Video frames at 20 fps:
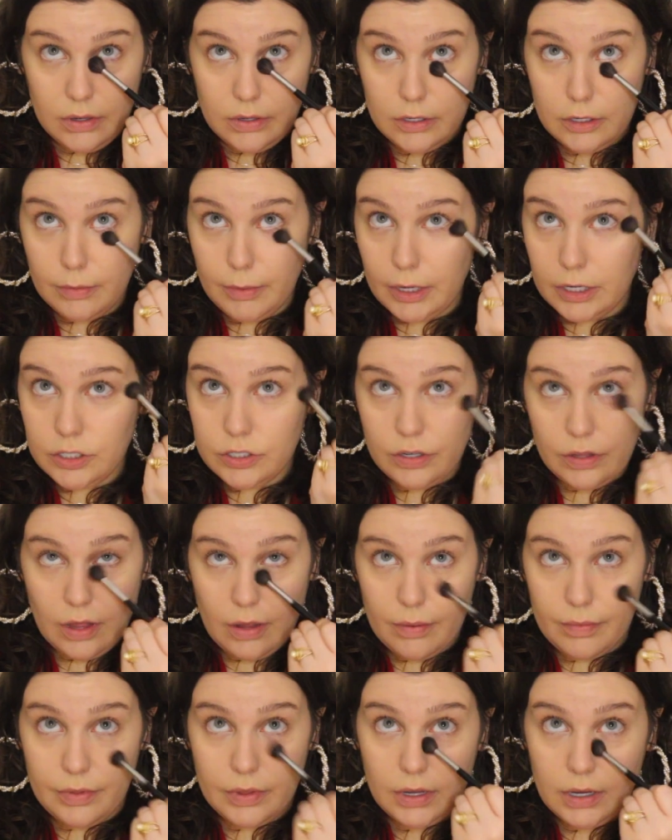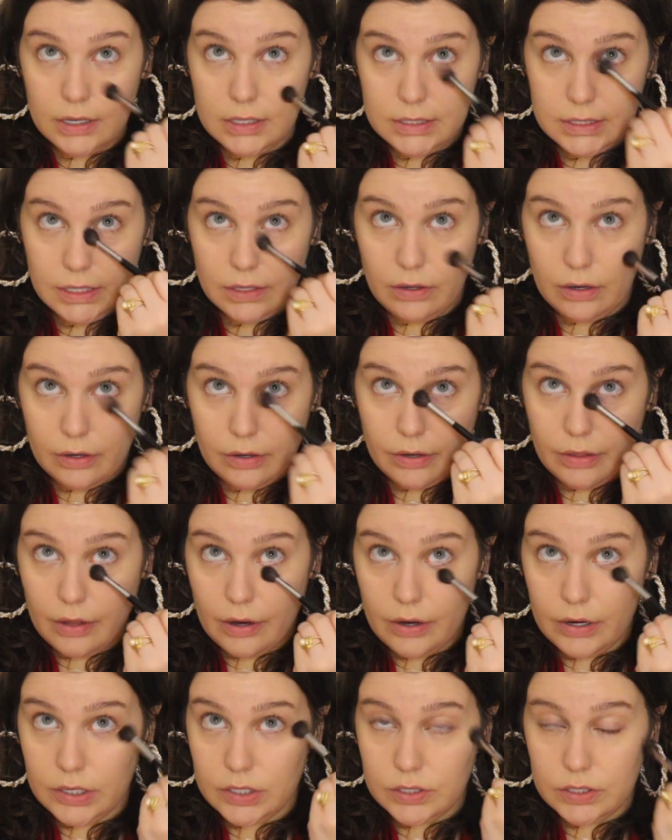to make sure that the concealer under
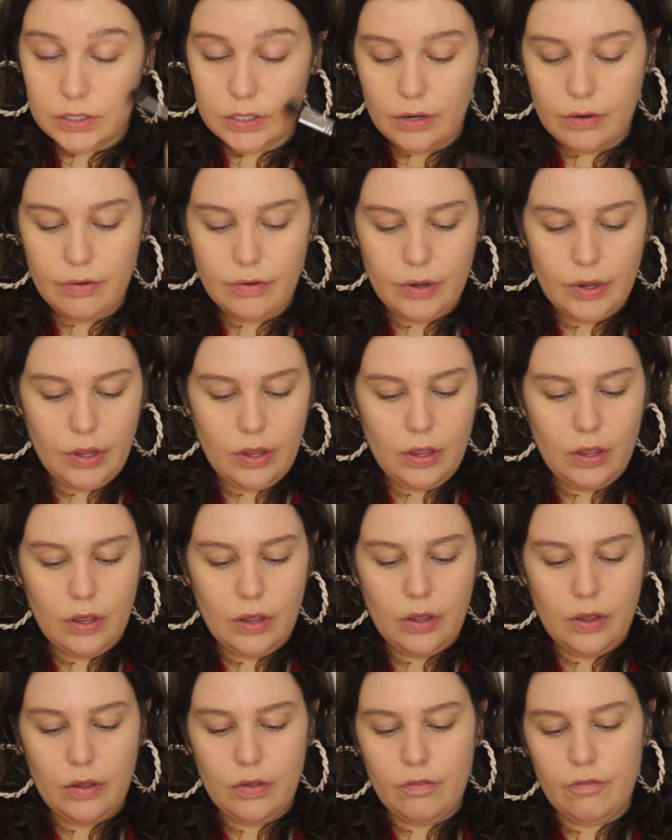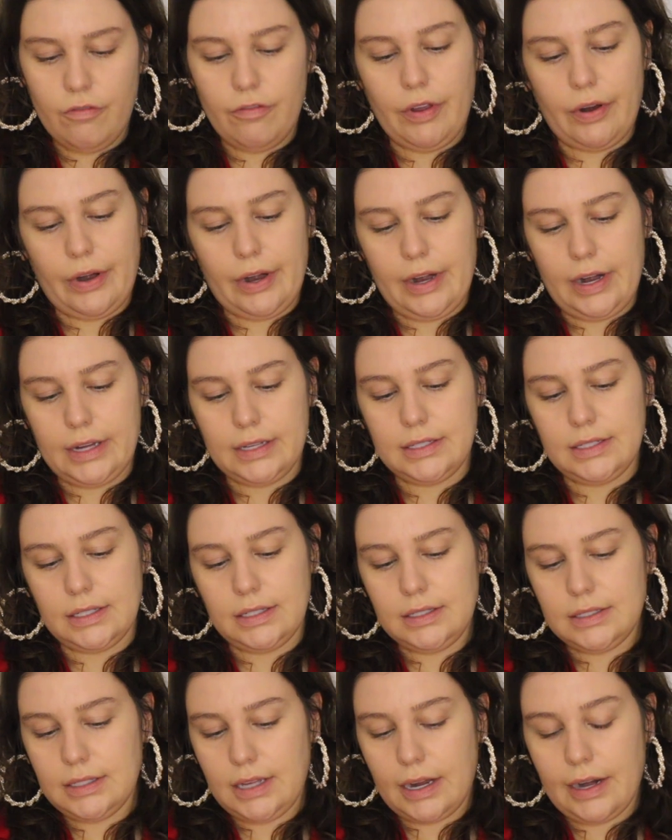there is very nicely
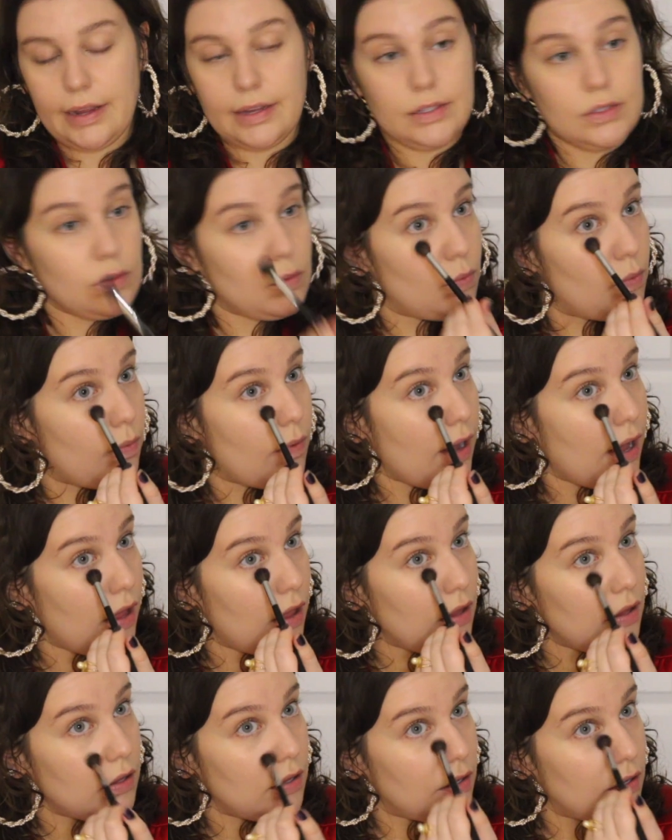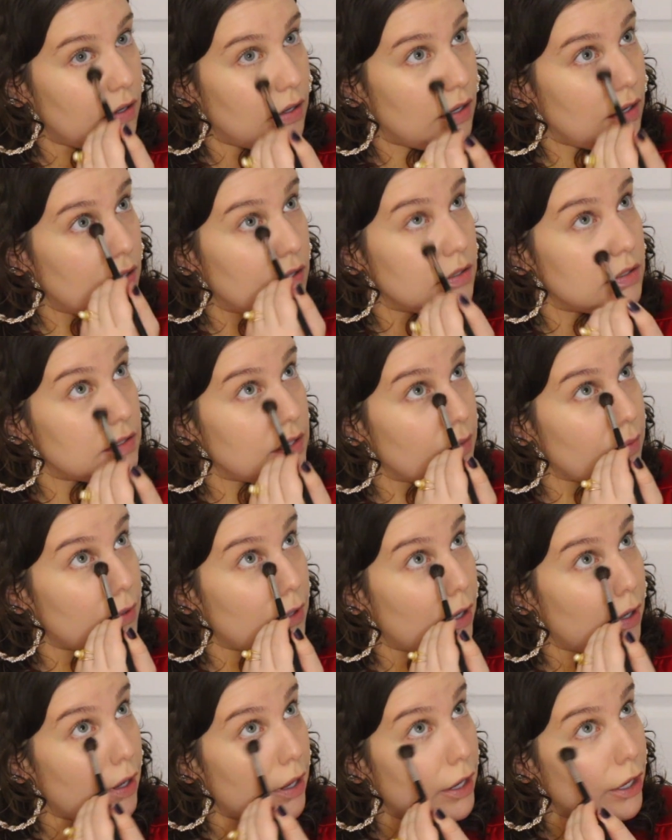set as well, so that we're
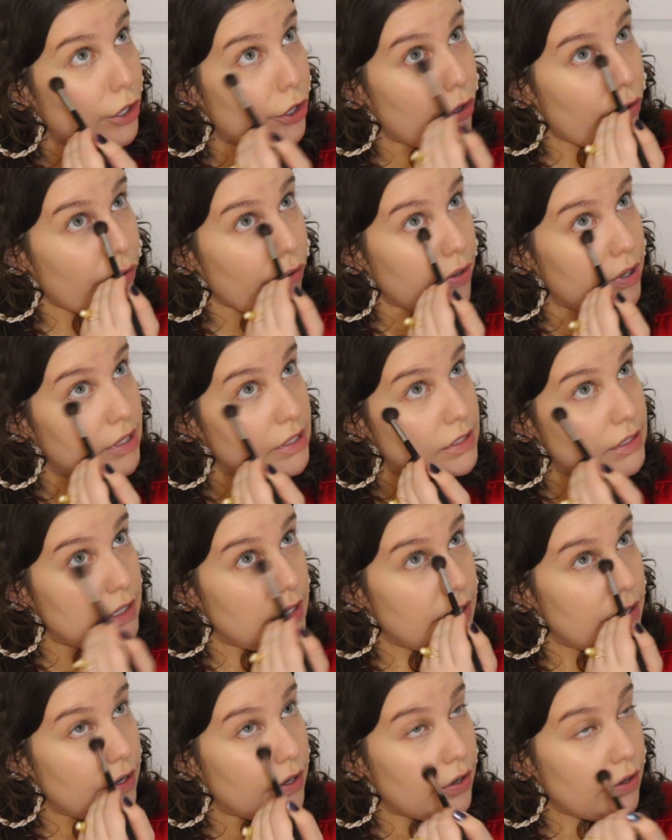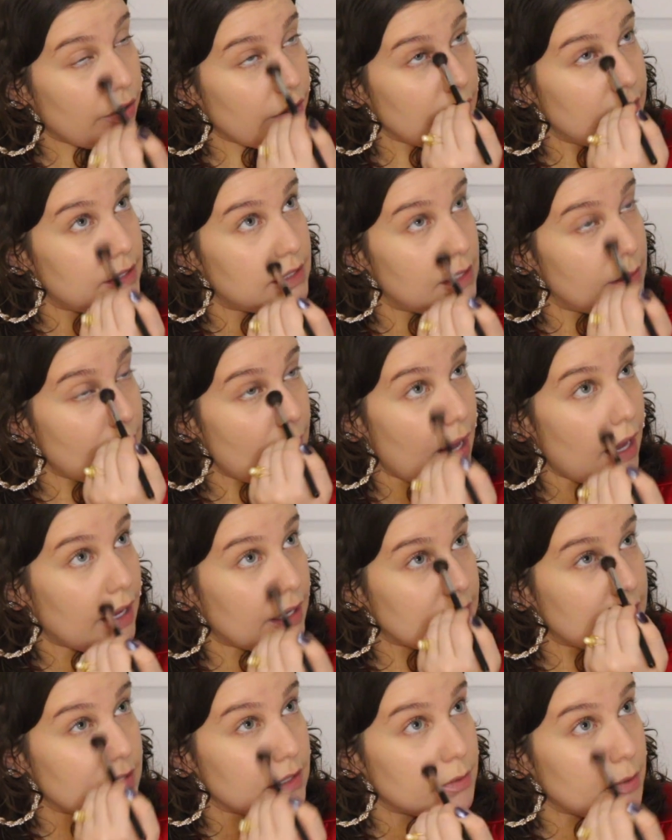not a greasy
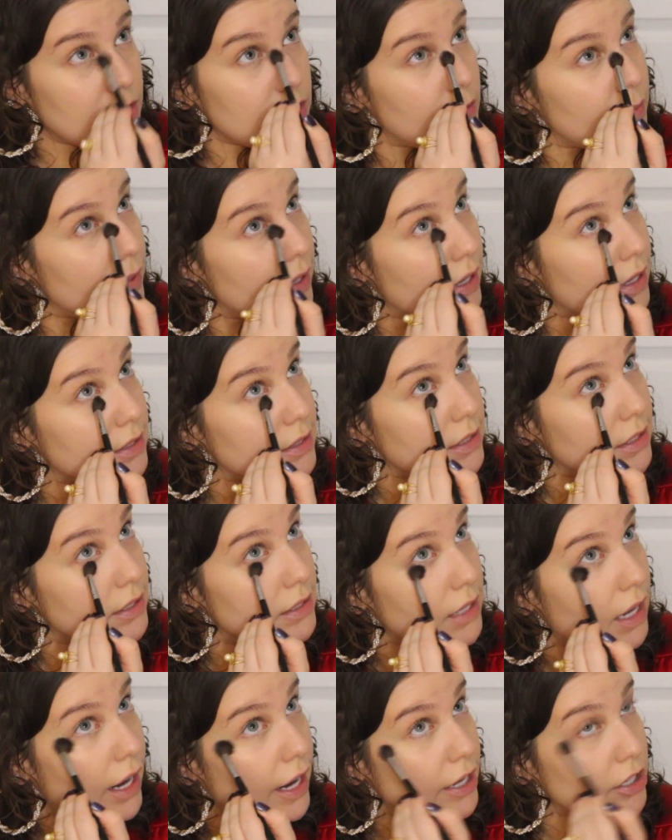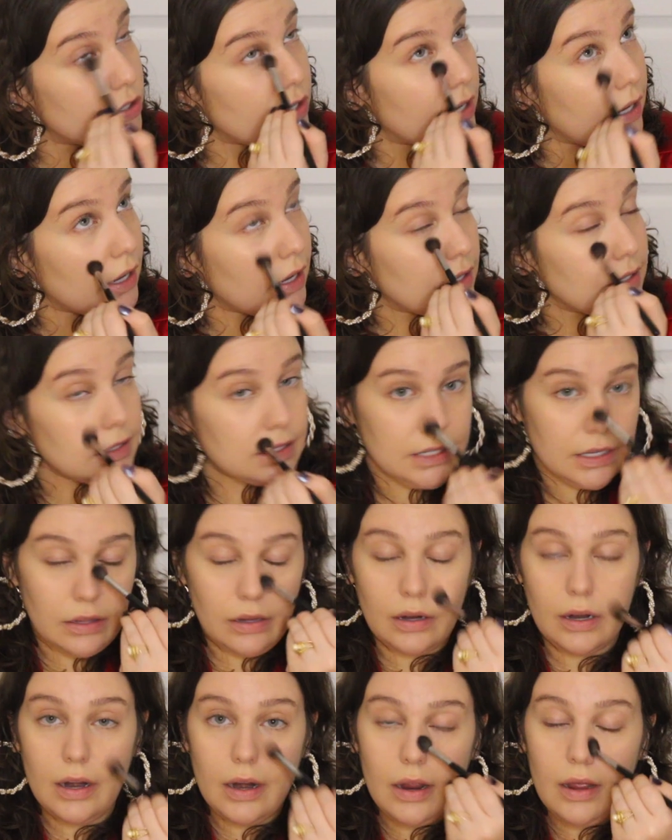mess, especially because it is a hydrating
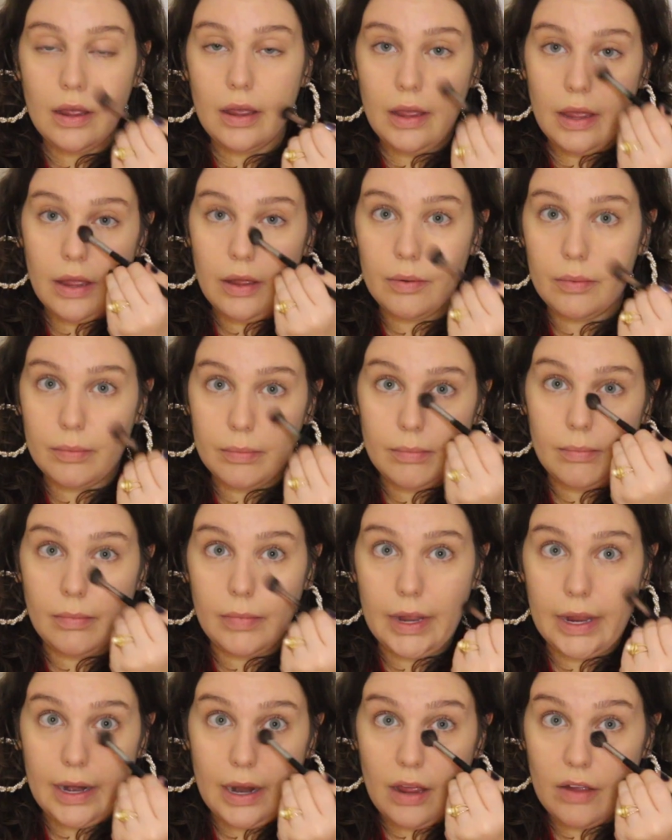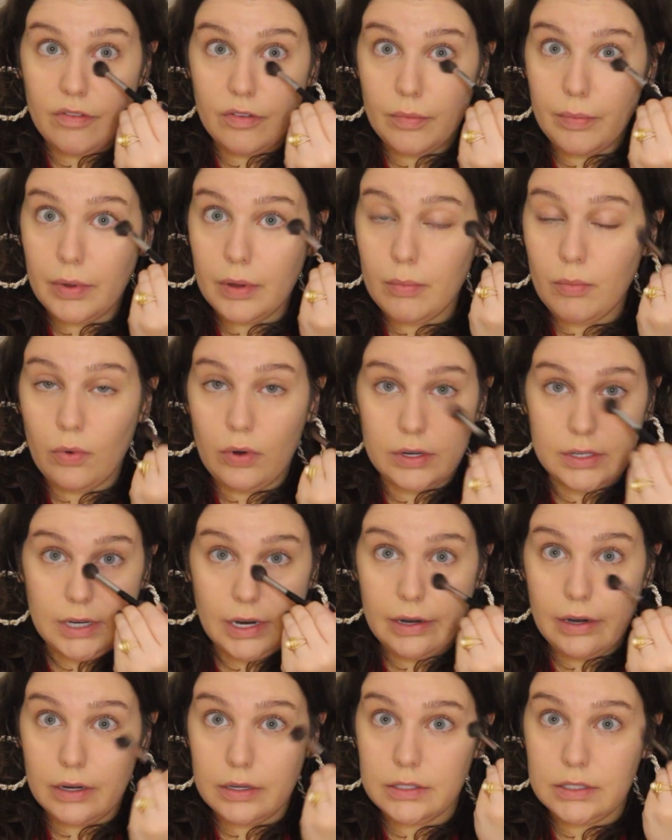concealer. It might have a bit more
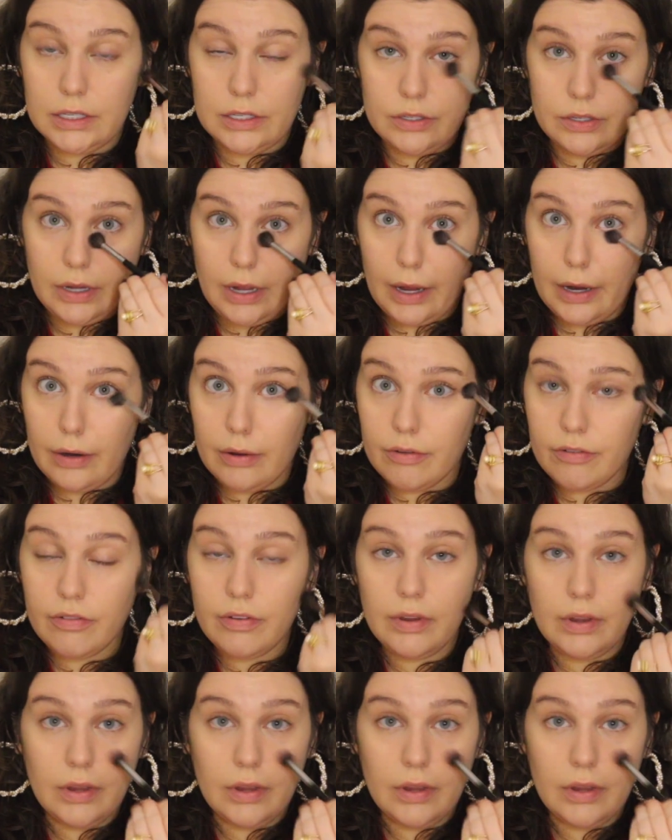tendency to kind of